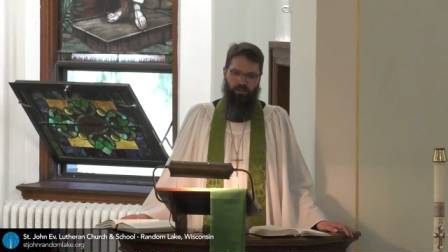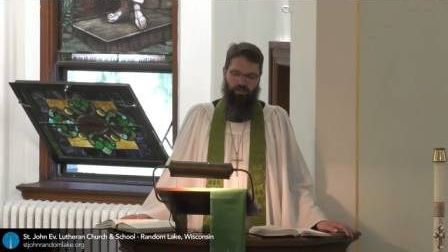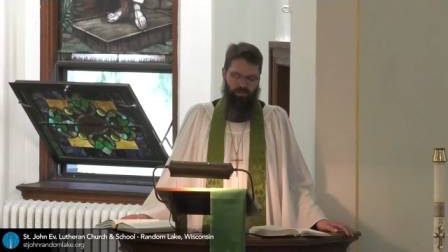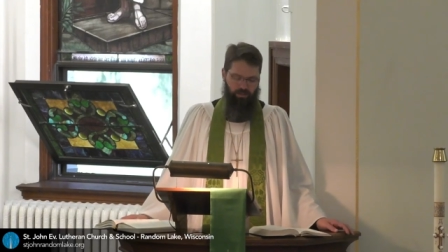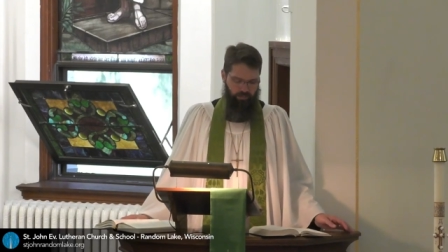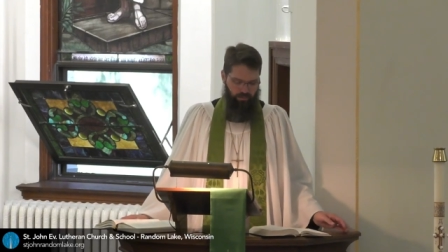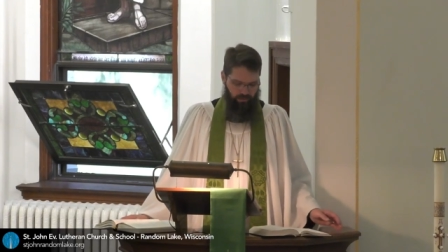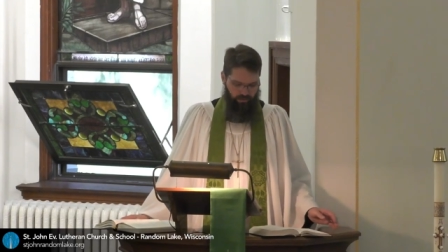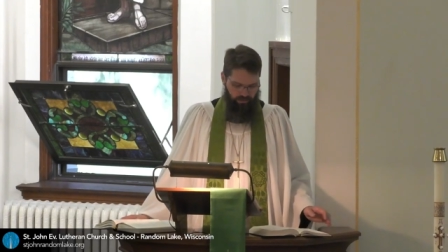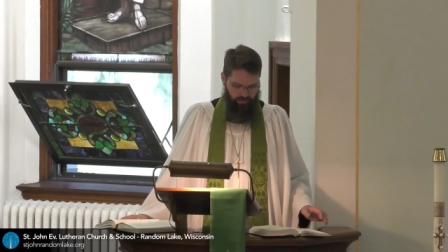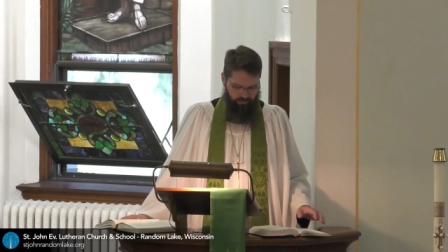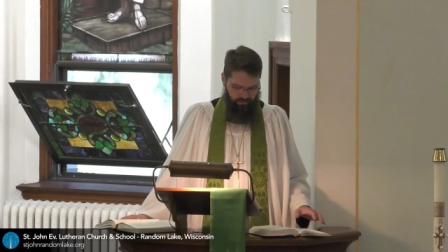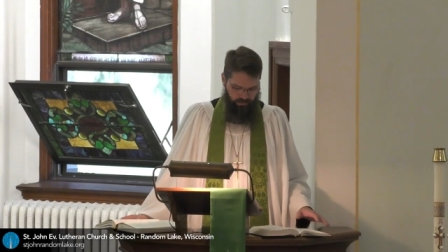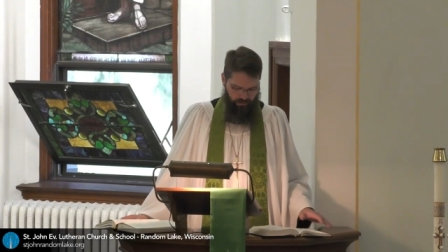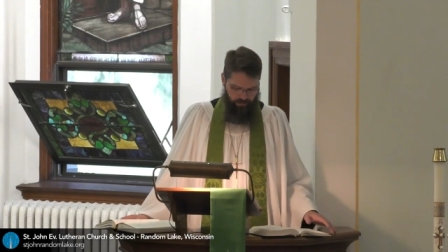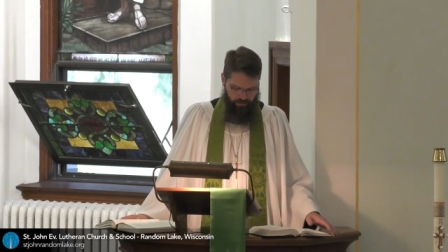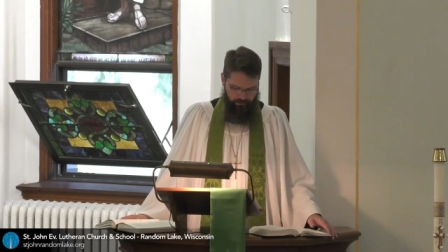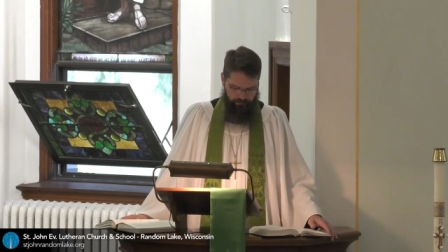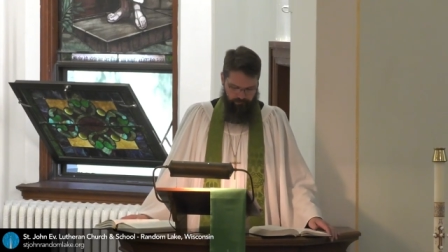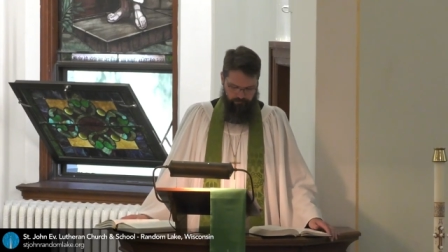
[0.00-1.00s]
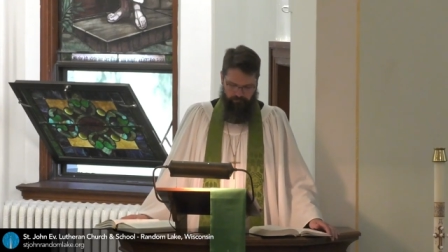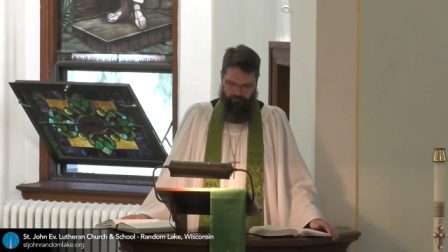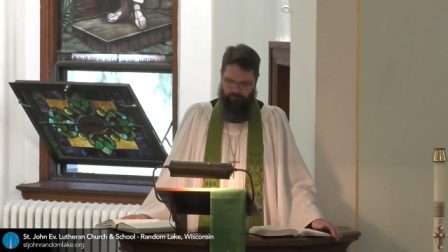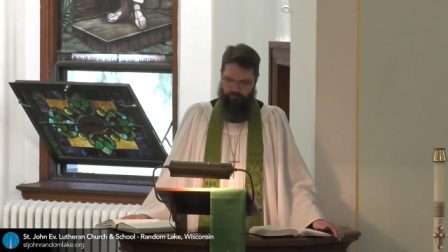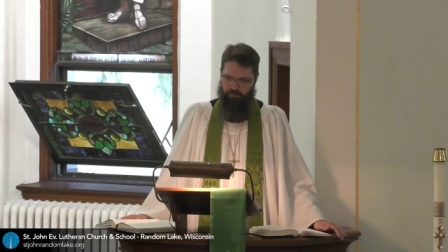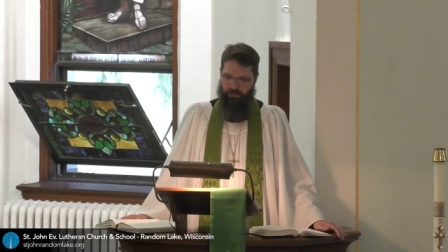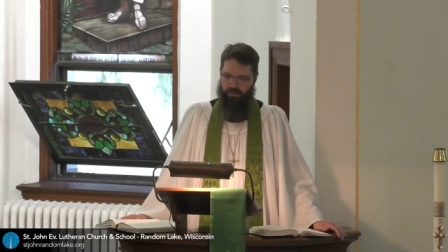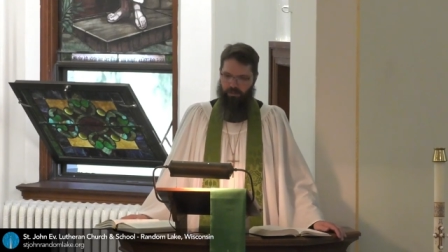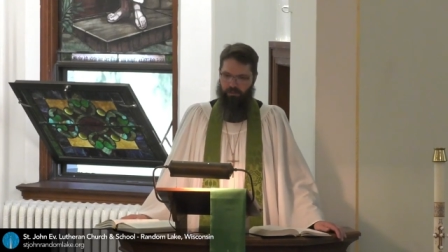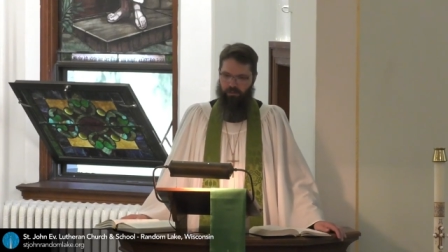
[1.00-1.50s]
the Spirit of God,
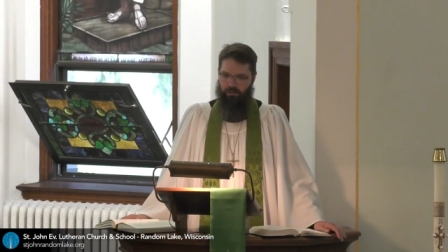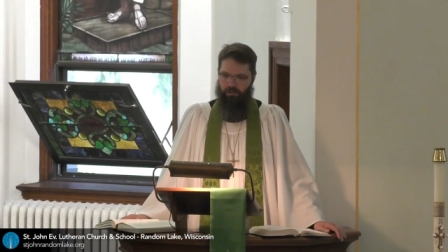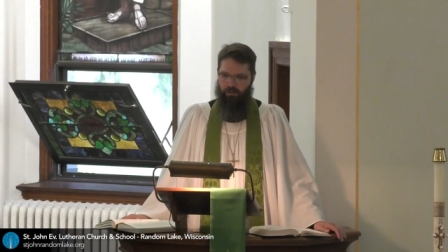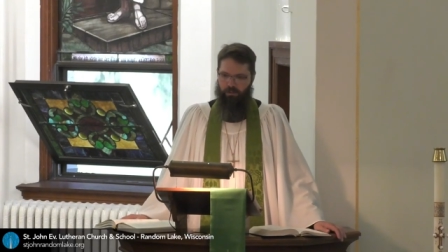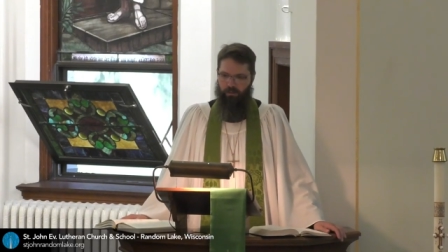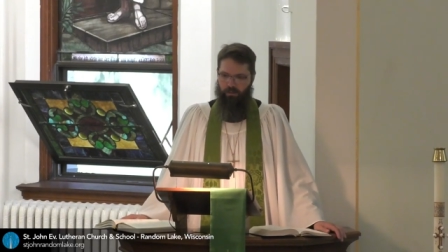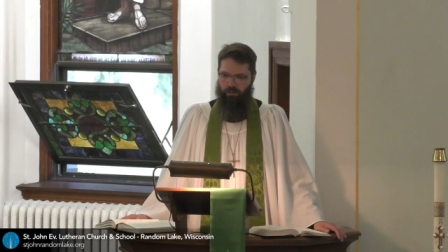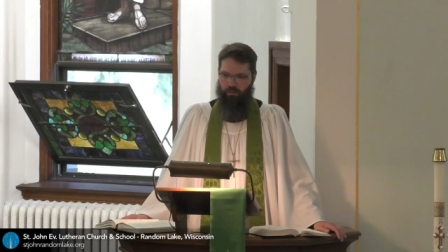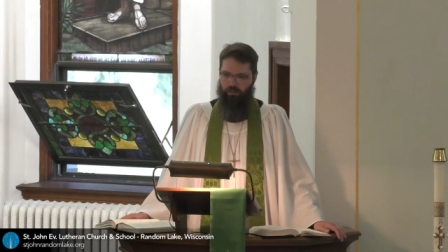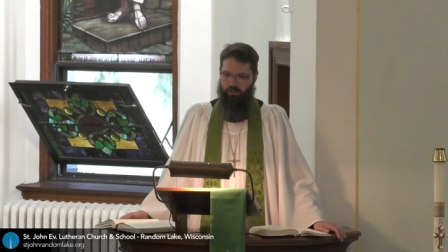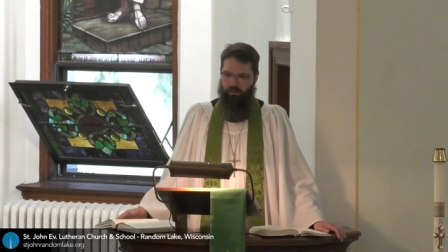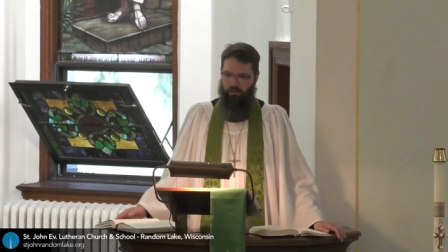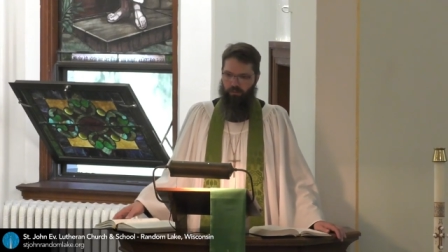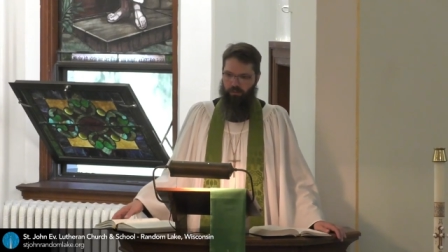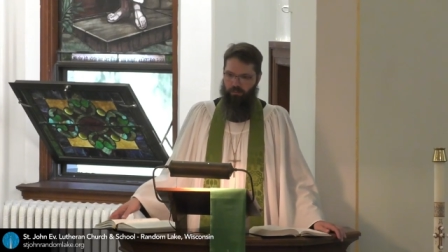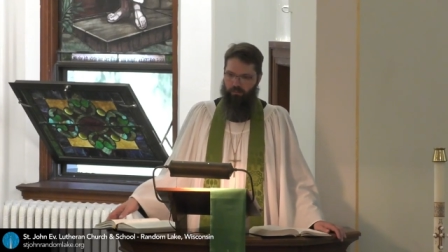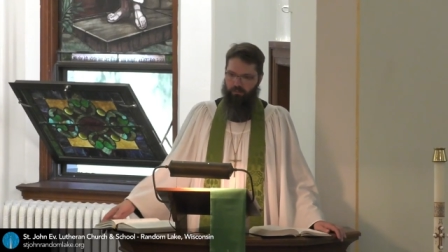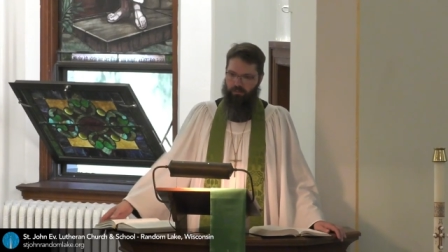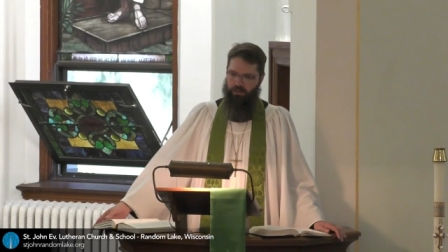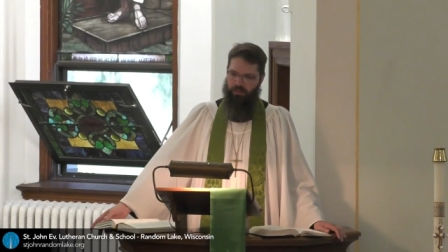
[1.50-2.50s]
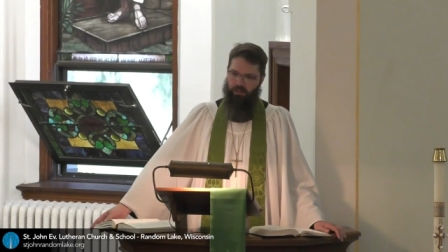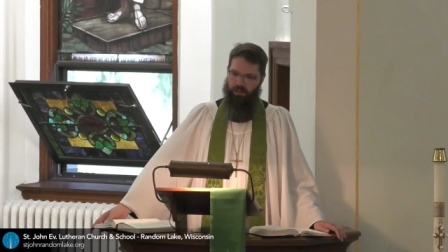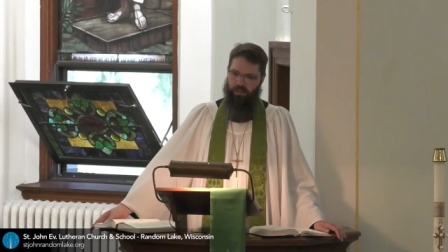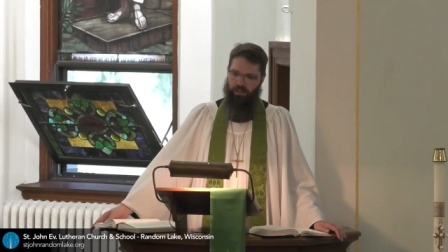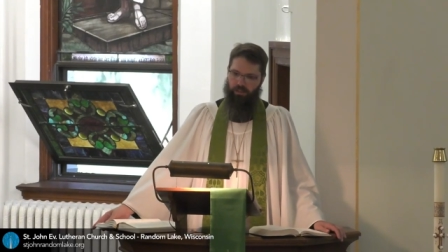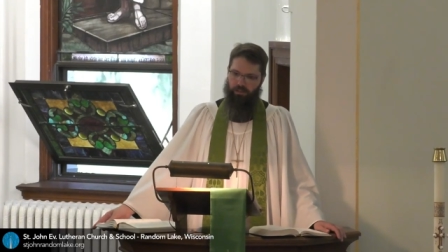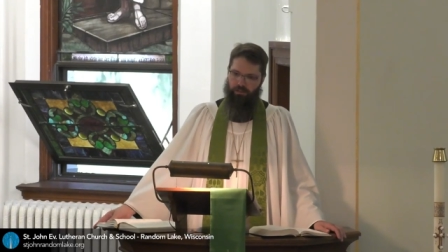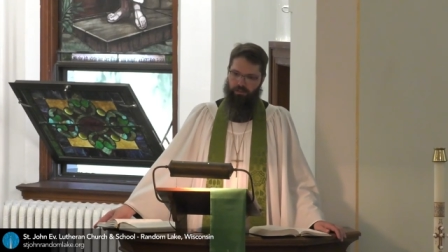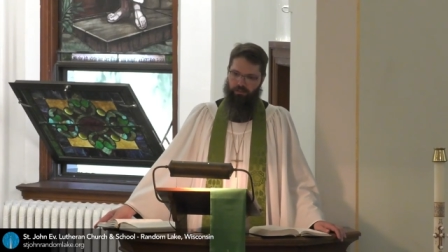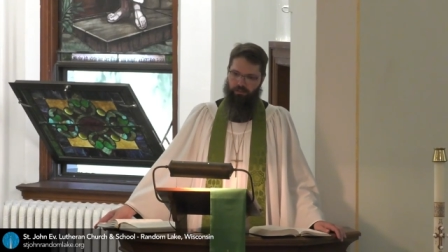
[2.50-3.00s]
who did
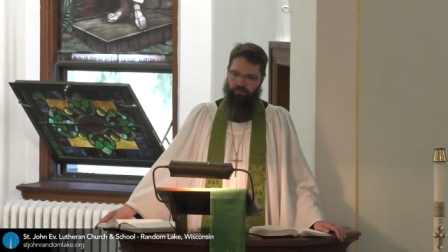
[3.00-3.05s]
not